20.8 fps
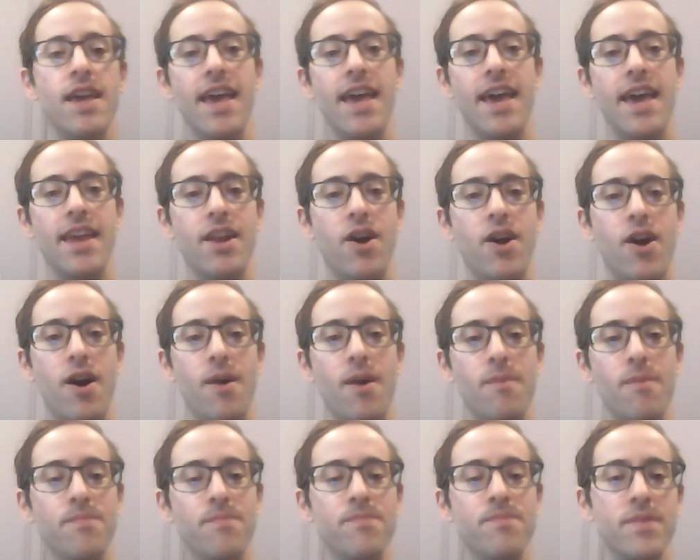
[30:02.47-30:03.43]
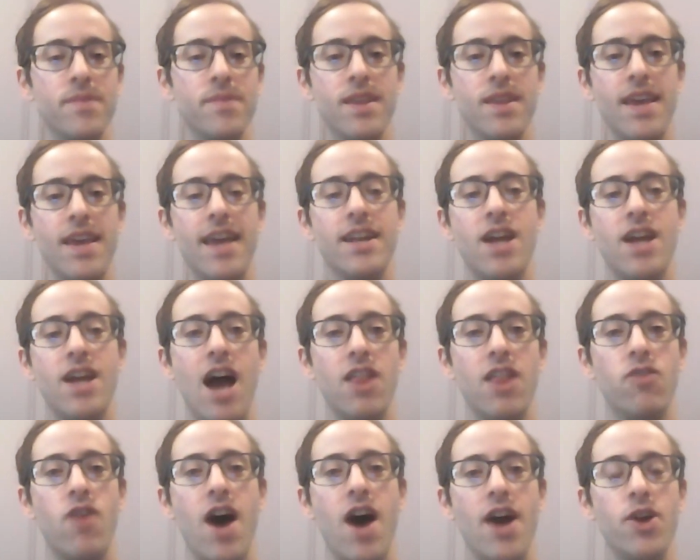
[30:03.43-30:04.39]
in
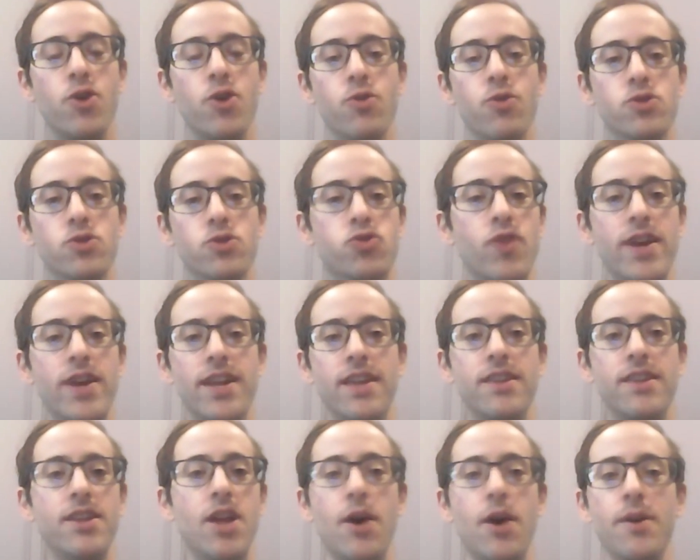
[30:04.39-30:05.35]
Colorado who treated,